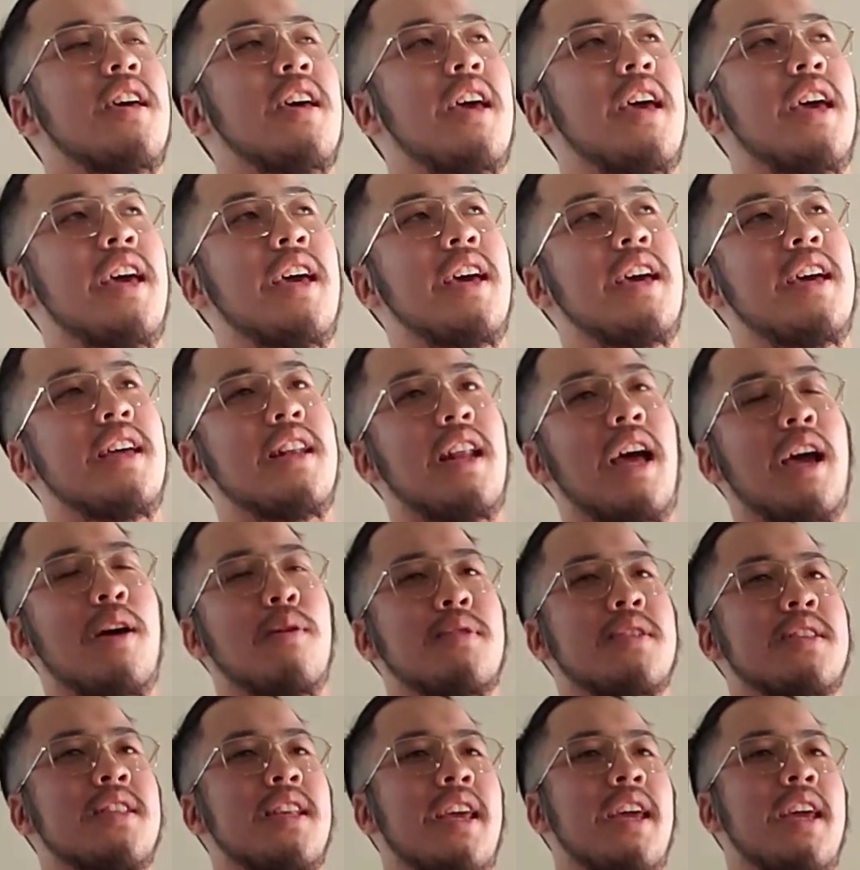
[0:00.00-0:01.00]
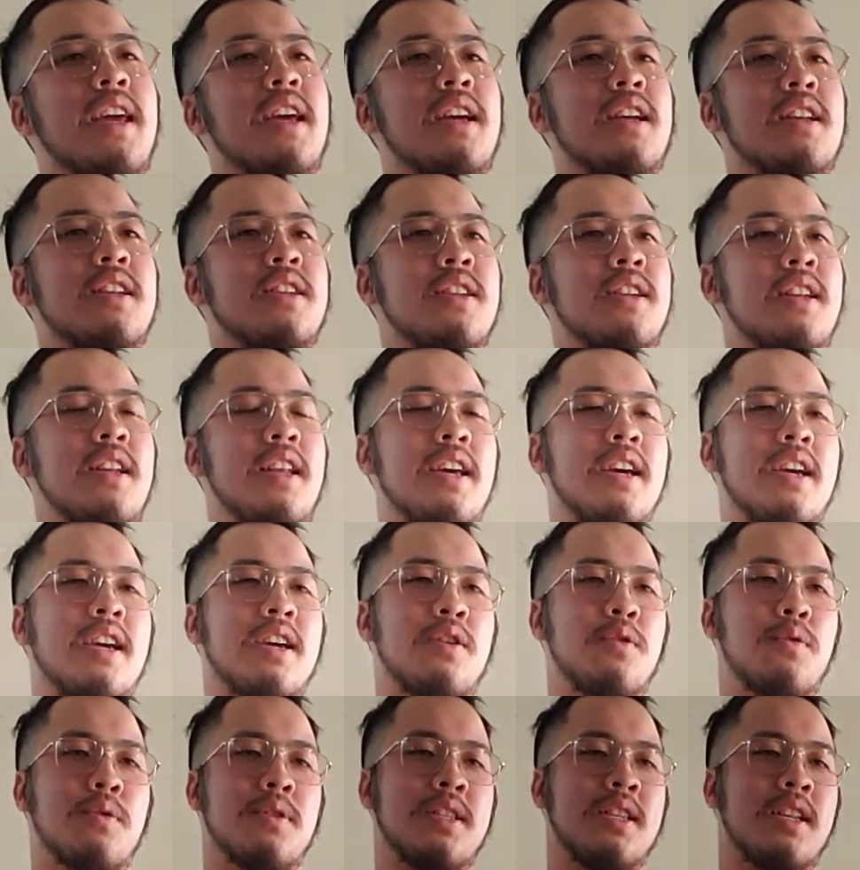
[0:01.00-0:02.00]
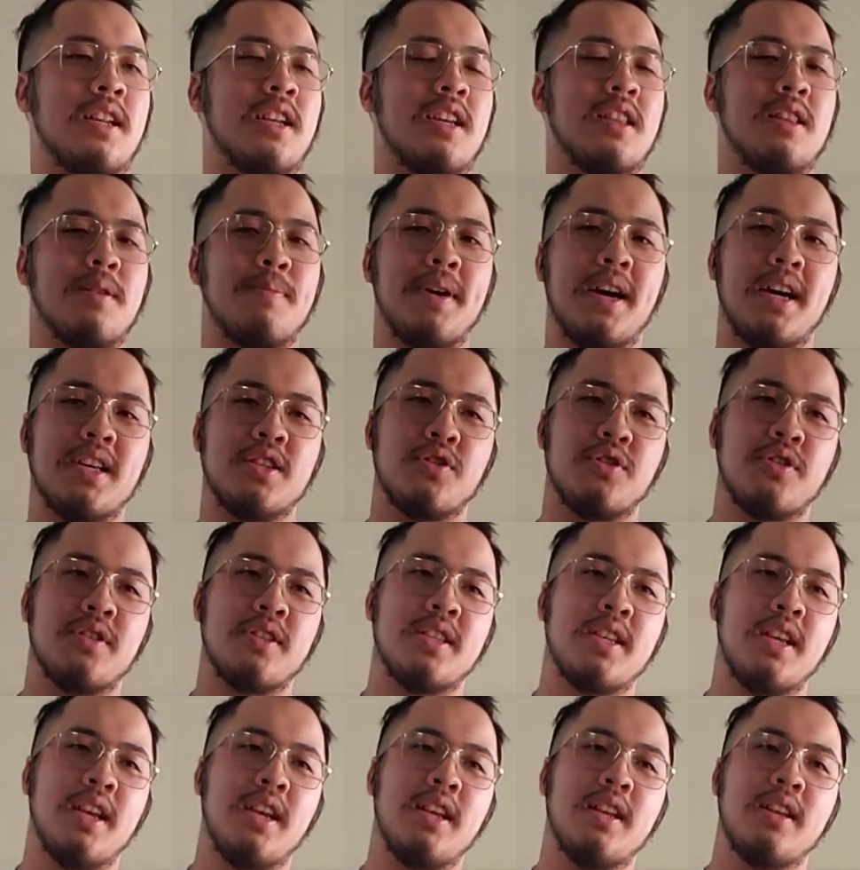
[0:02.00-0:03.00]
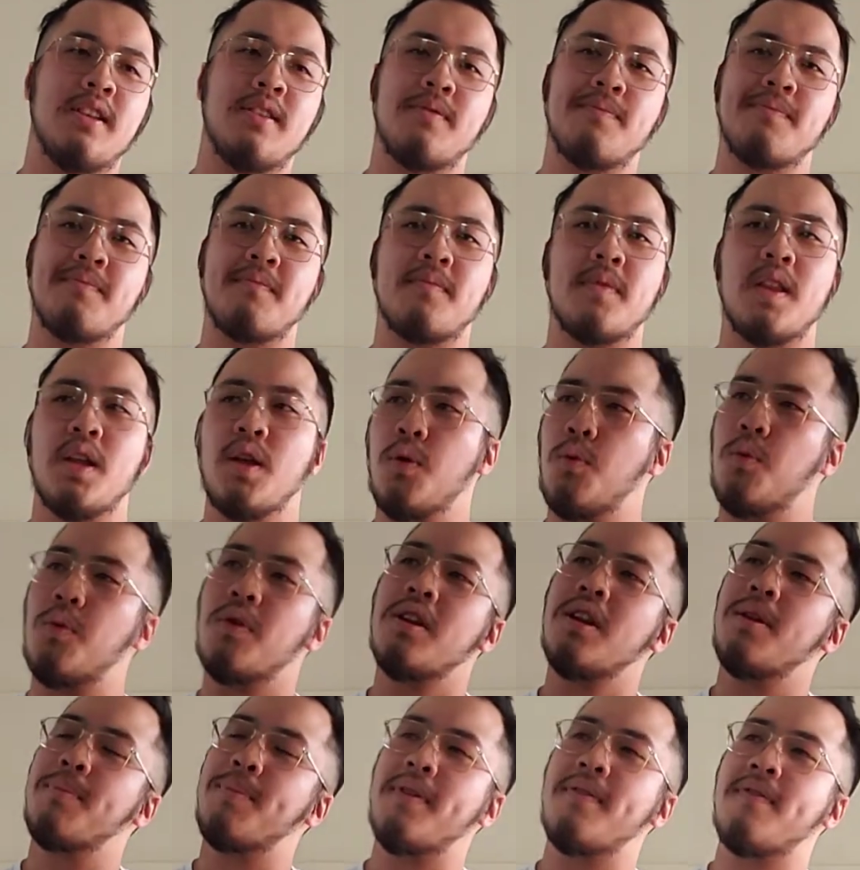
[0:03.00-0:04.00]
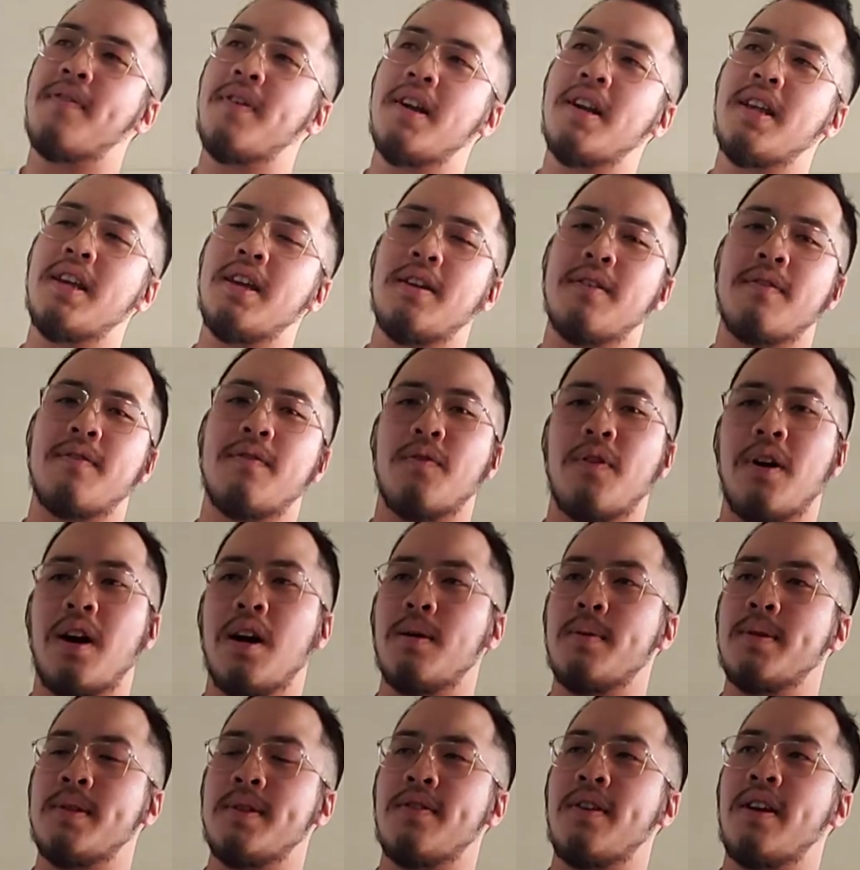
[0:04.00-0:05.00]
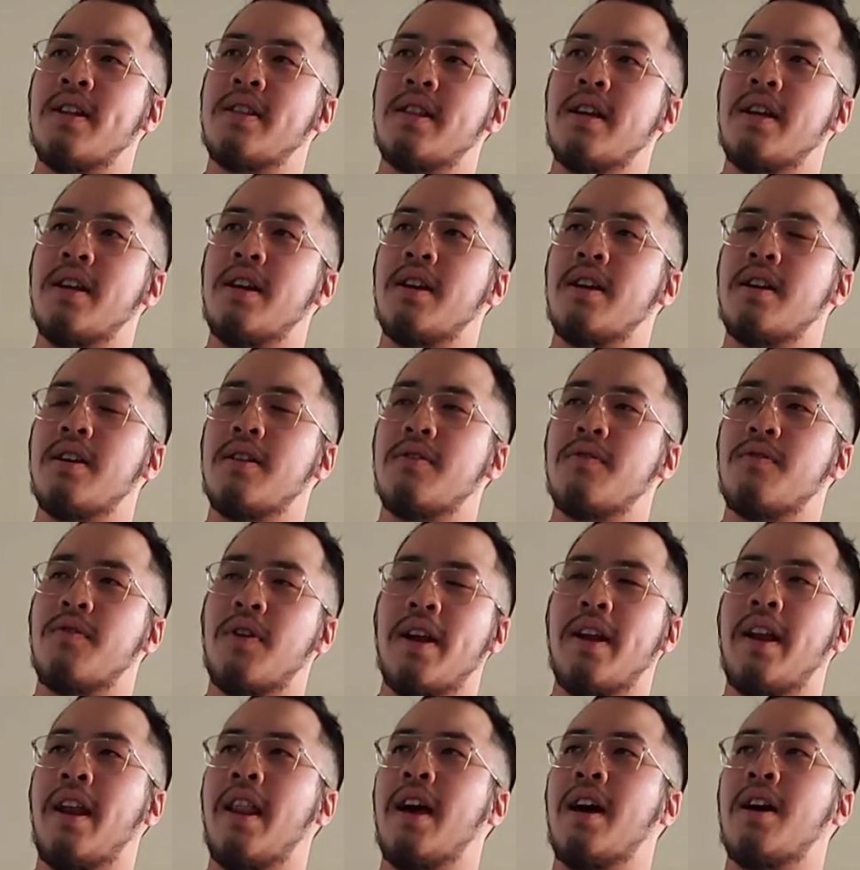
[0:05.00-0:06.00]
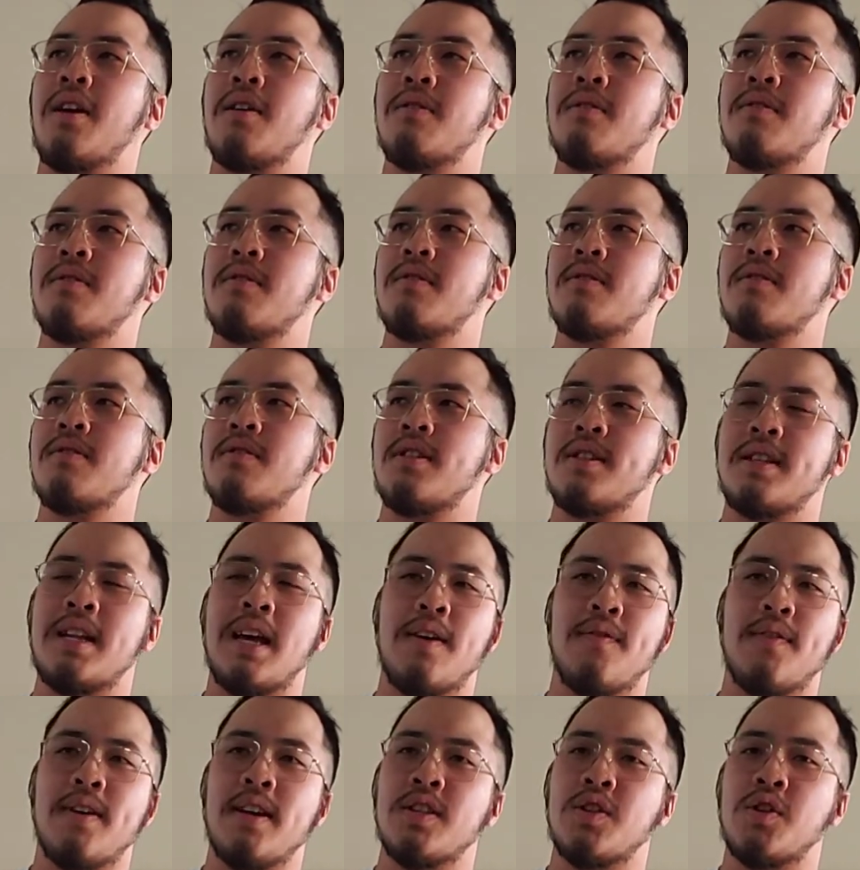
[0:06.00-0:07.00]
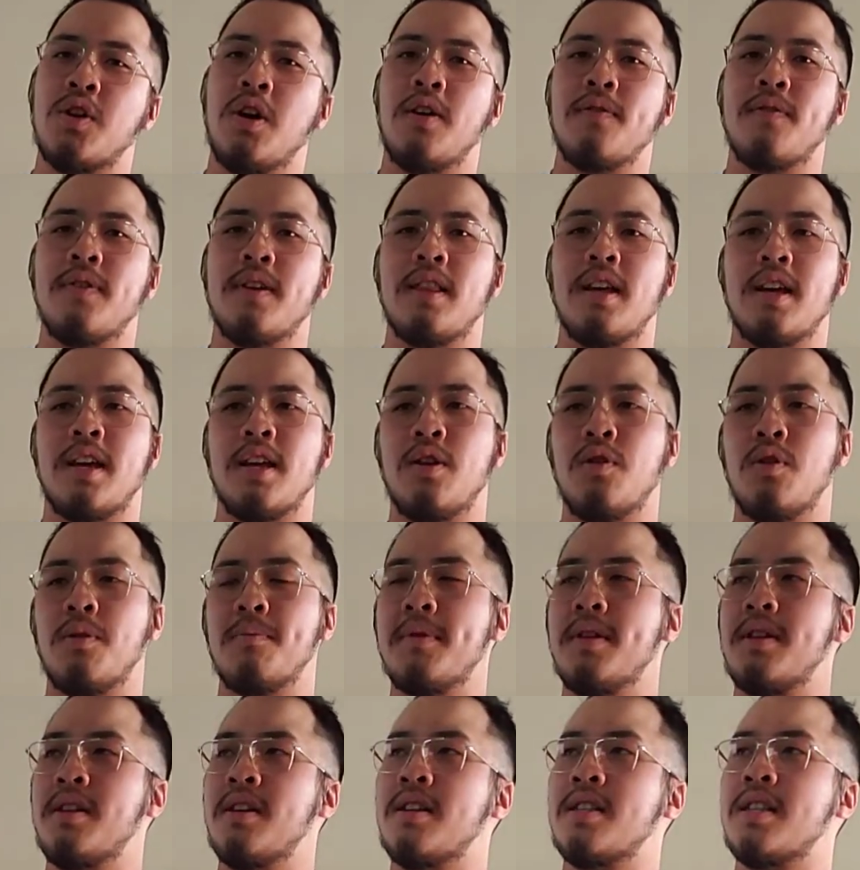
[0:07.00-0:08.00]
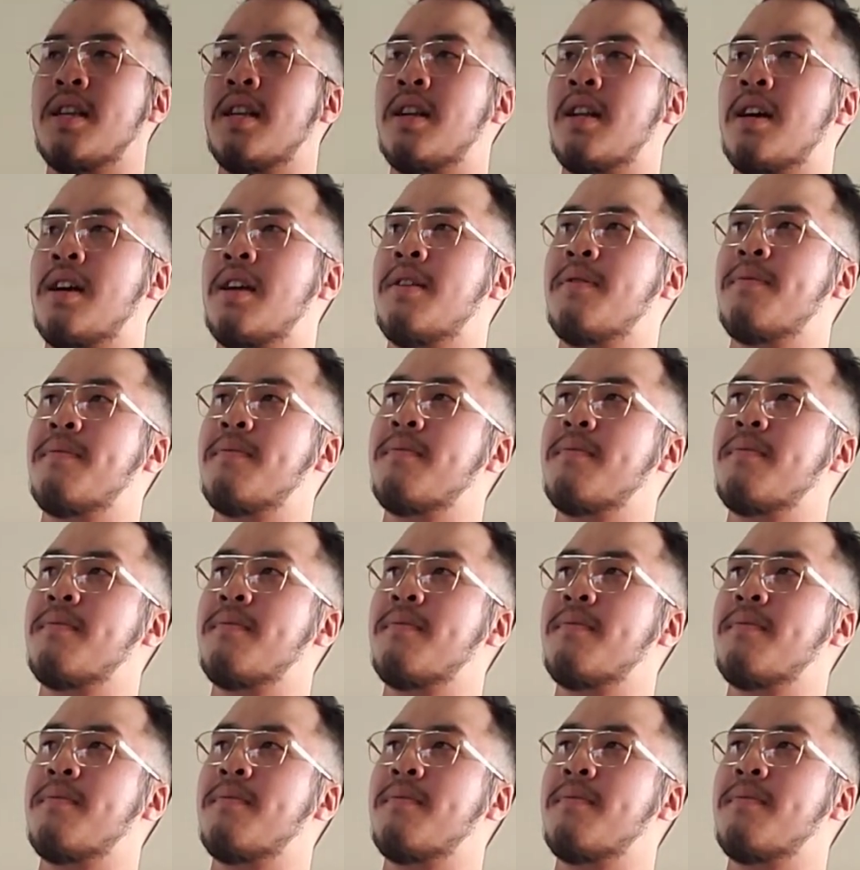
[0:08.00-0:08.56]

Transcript: And I was saying to Nick, who was sitting in the passenger seat, wouldn't it be funny if Rob was right there, right now, just having his coffee like he normally does at night?